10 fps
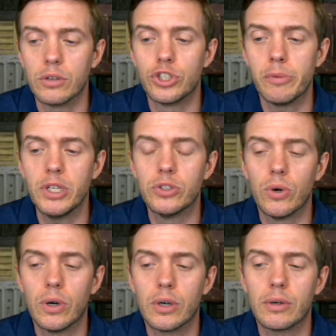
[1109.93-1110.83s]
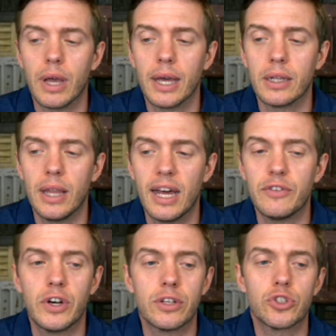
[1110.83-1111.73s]
Jimmy Dore and a lot
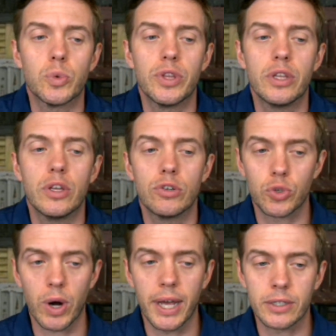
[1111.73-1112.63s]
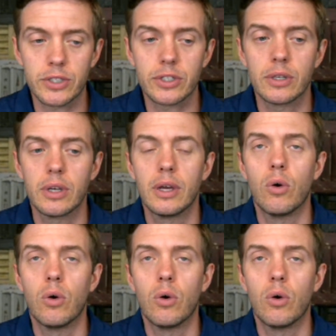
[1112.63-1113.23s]
of others within those ranks